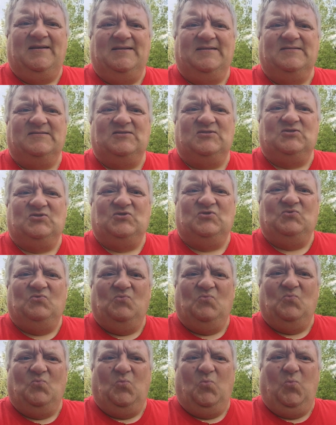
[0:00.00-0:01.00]
is
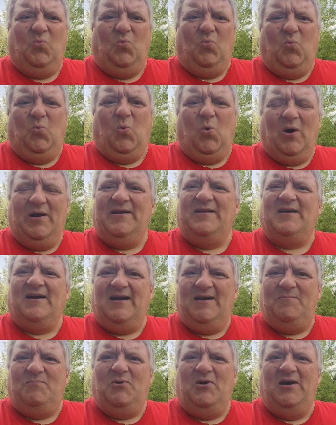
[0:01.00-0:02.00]
one
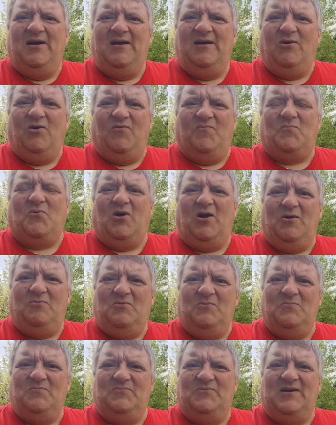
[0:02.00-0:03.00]
type of
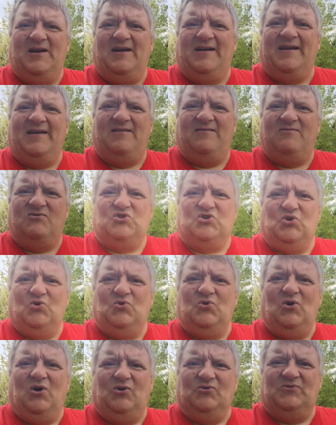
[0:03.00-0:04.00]
problem that I can show
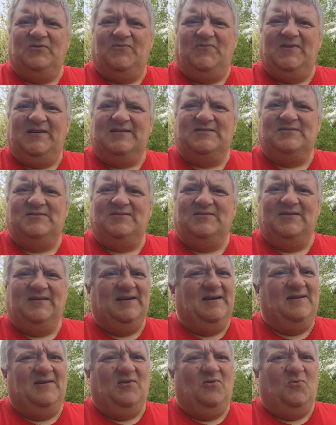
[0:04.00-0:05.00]
you how to fix
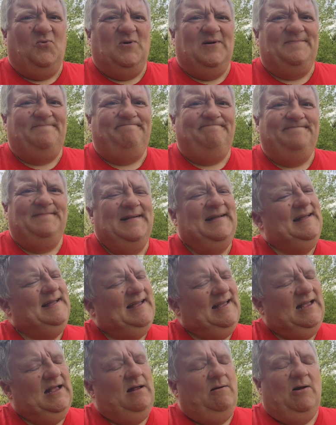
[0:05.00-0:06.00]
and another one
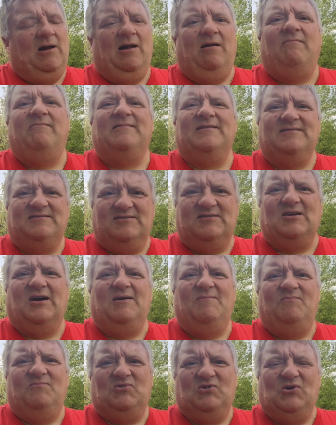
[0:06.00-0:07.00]
well it's
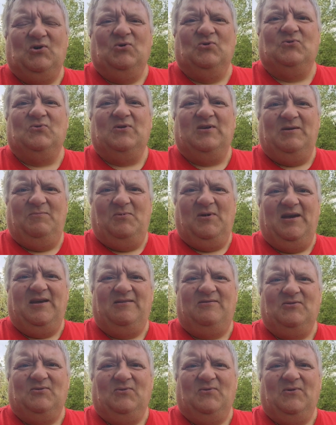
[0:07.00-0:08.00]
time to go to
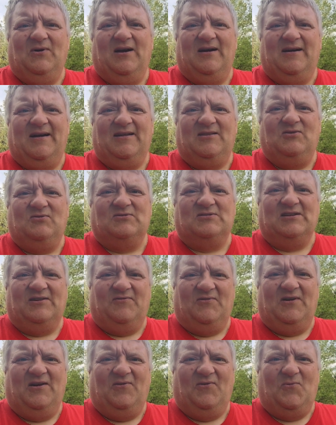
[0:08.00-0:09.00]
eBay to uh, get
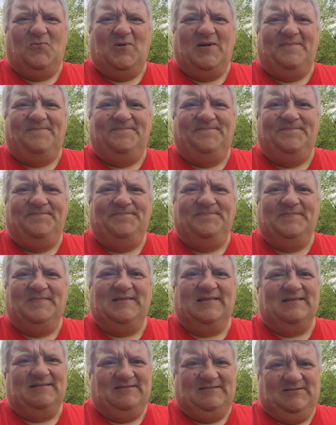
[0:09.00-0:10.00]
yourself another one
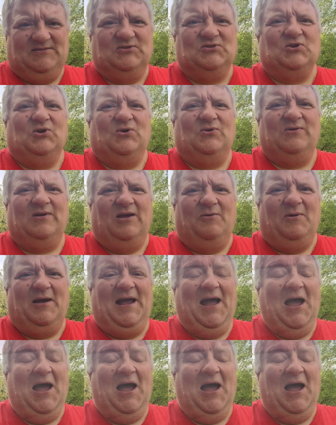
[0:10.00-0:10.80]
so here we